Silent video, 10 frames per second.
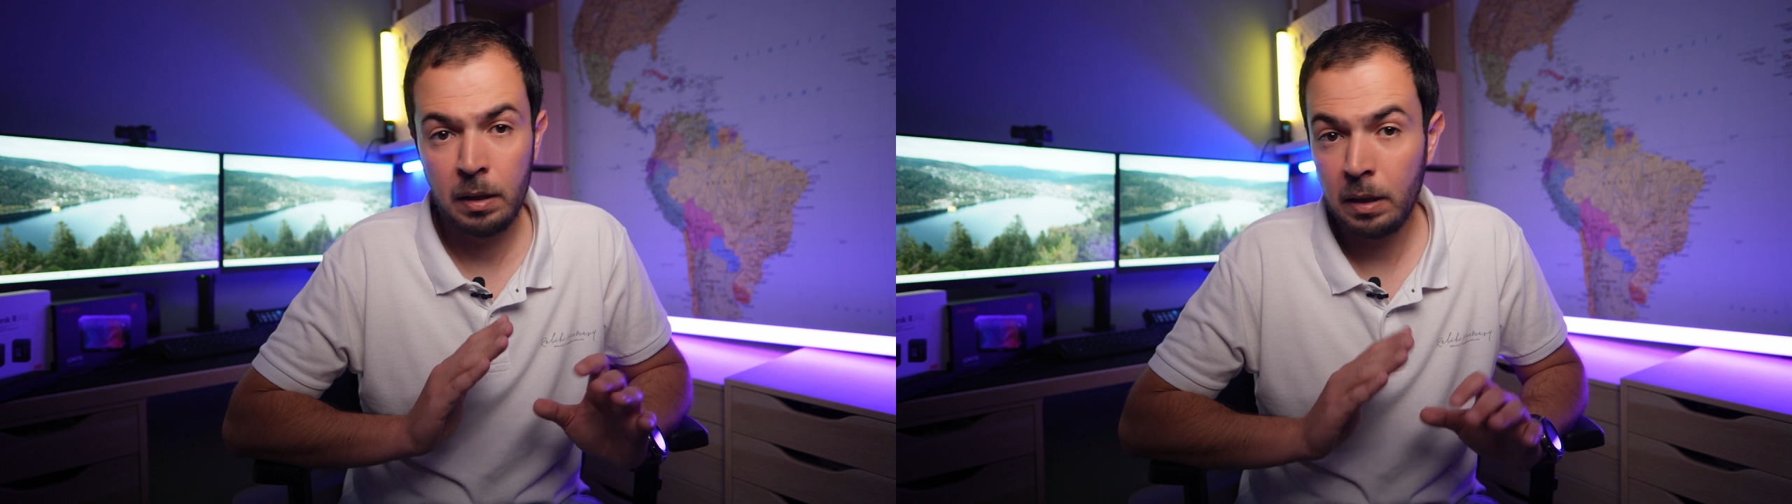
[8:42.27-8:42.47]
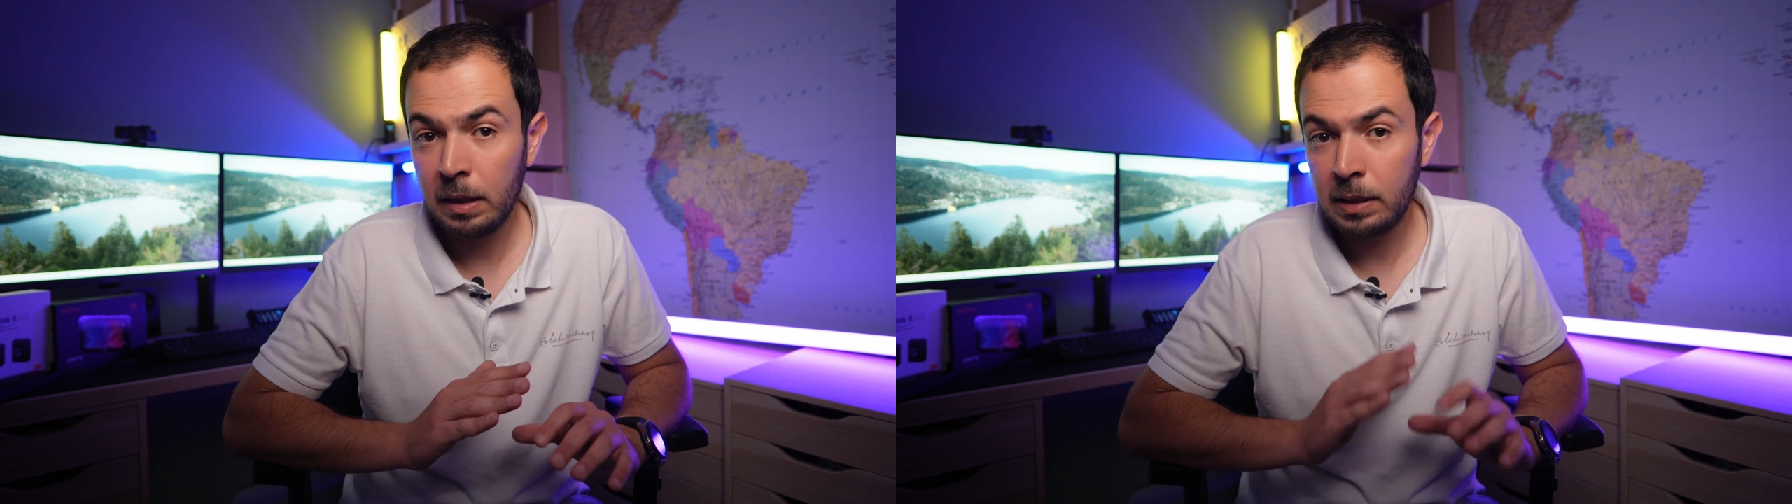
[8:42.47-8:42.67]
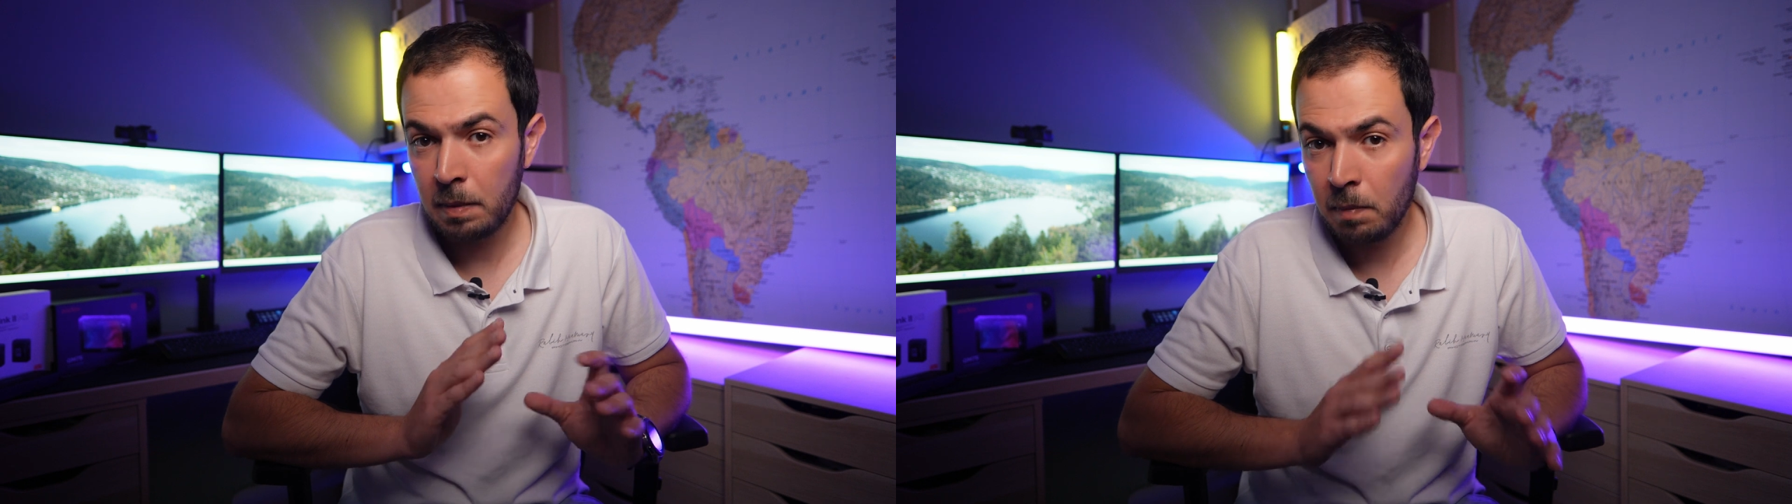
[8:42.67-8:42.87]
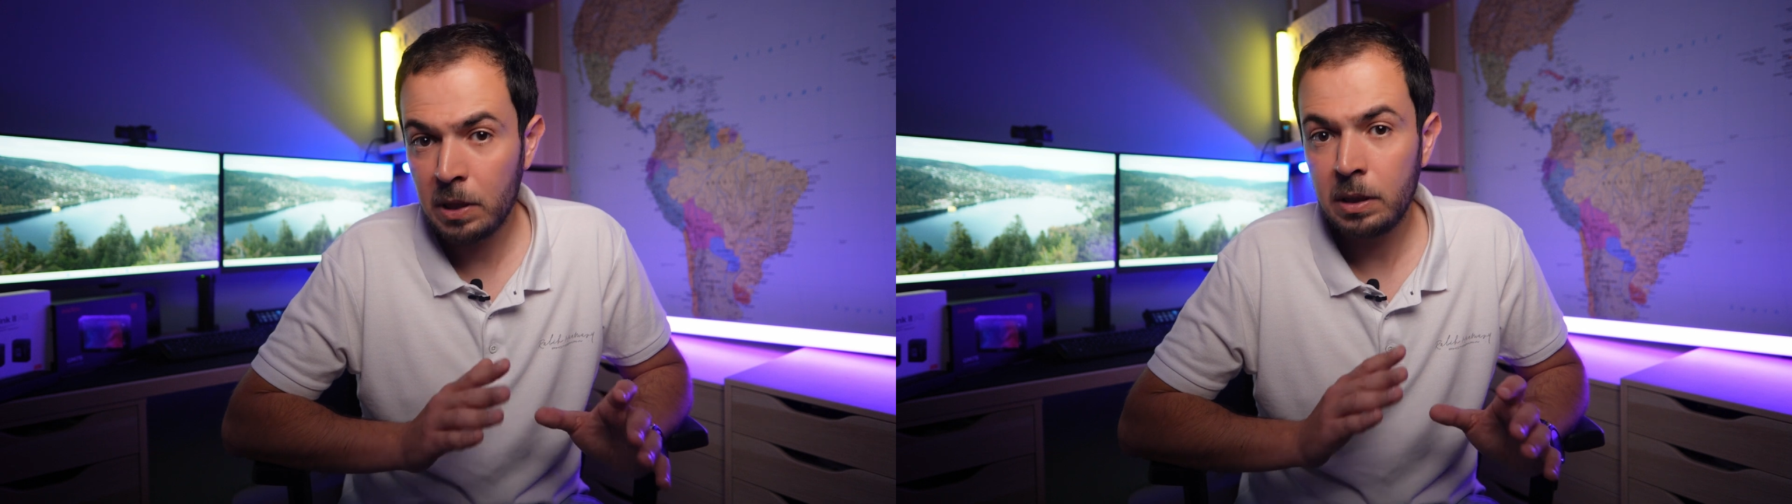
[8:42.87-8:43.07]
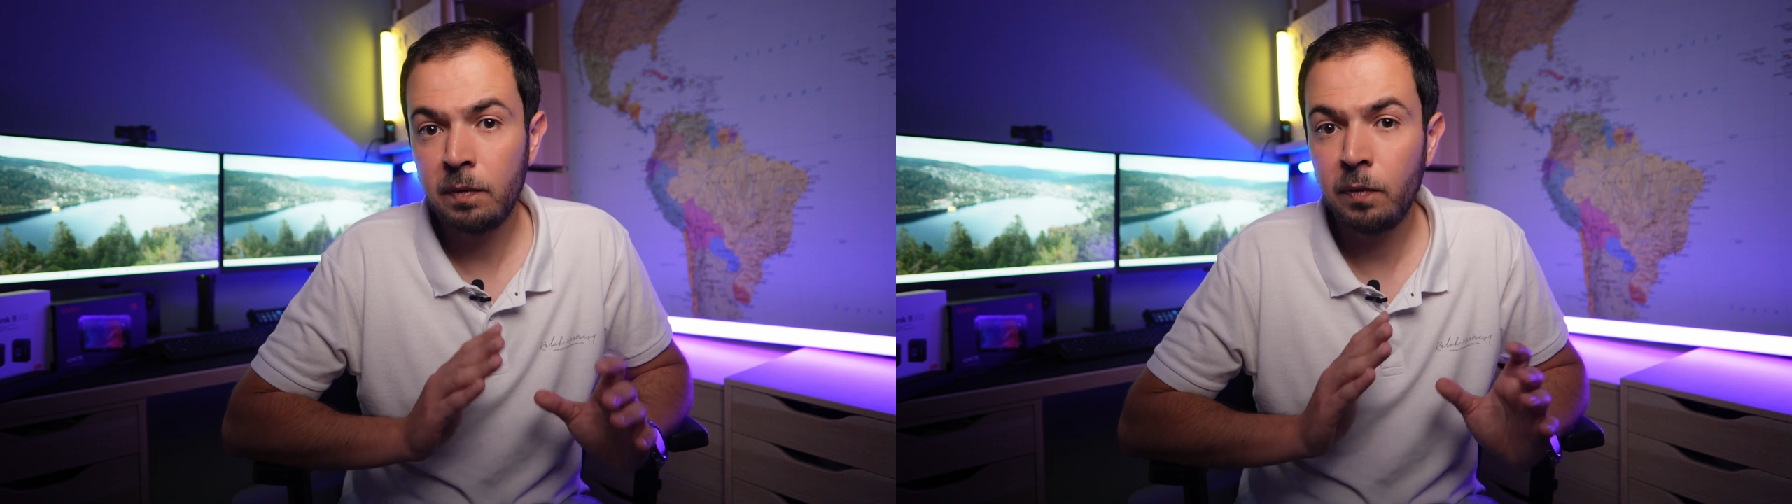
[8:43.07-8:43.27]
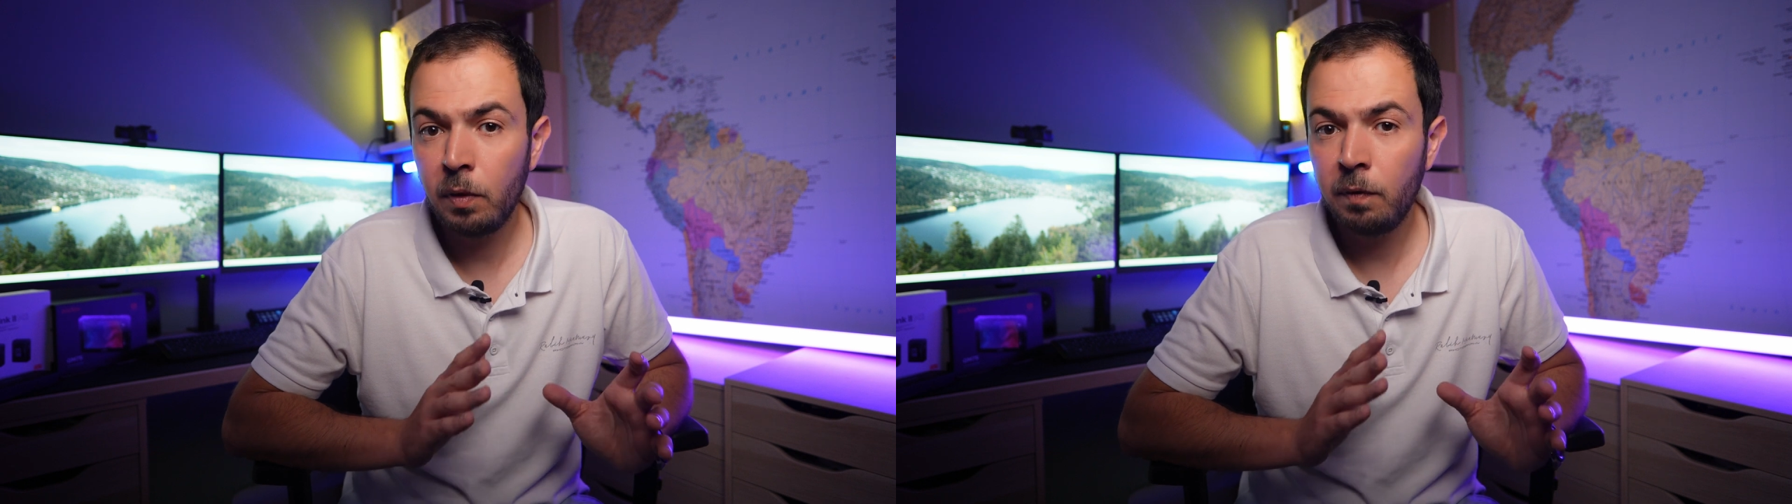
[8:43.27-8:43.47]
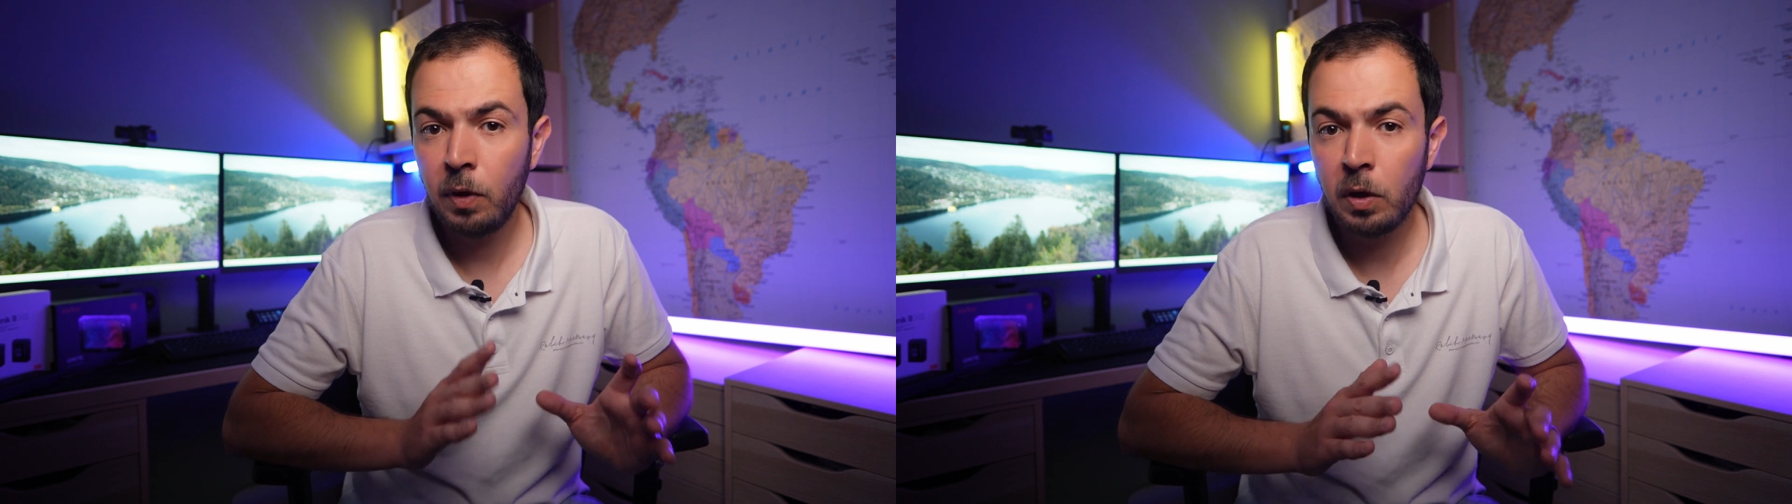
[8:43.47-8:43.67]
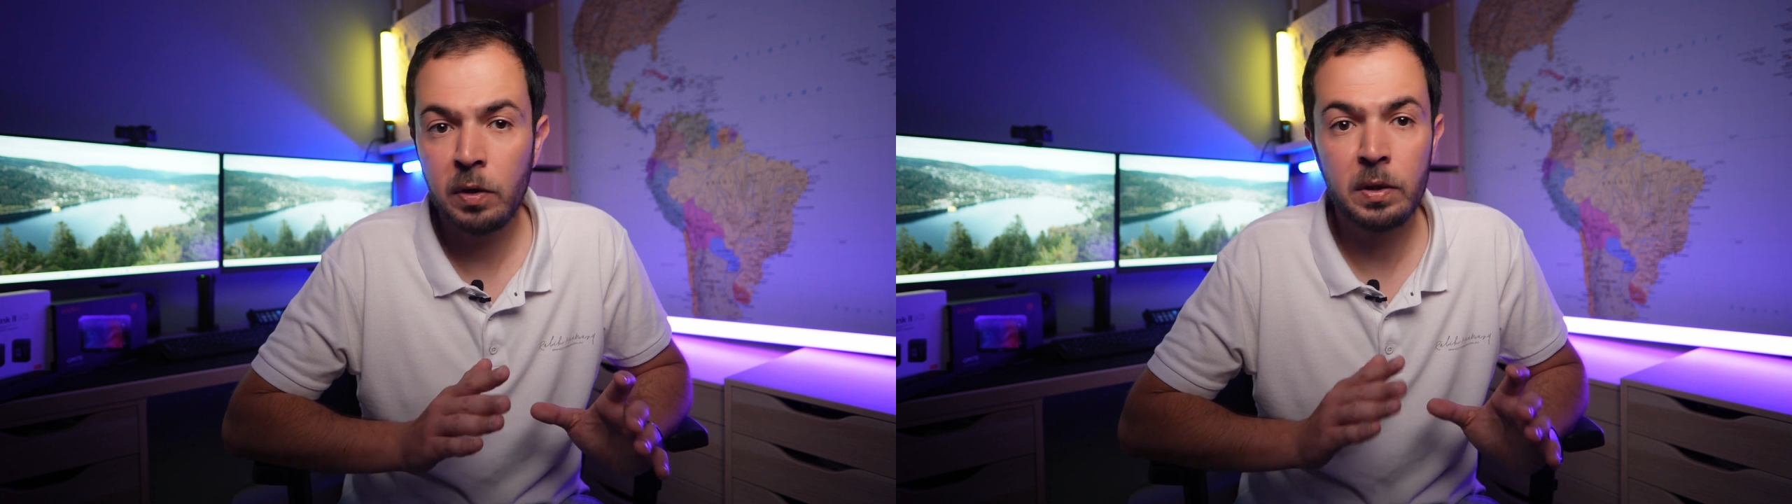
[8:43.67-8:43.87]
That's a must for
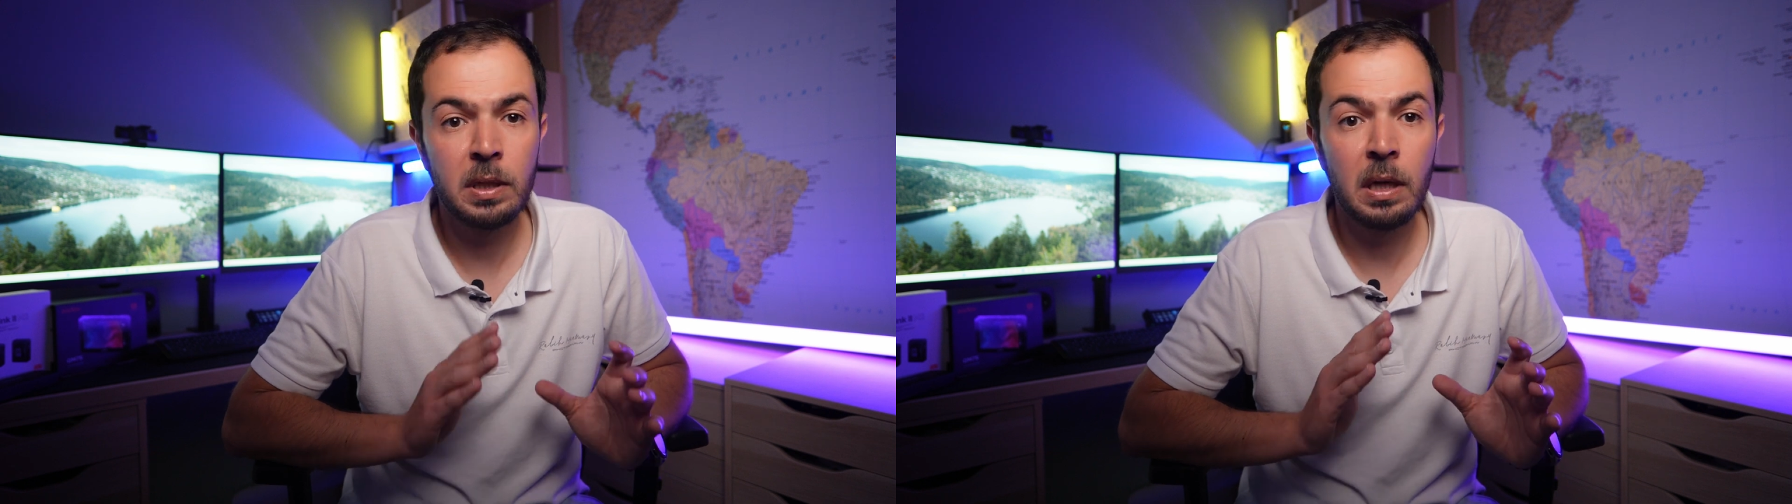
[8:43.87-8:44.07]
vloggers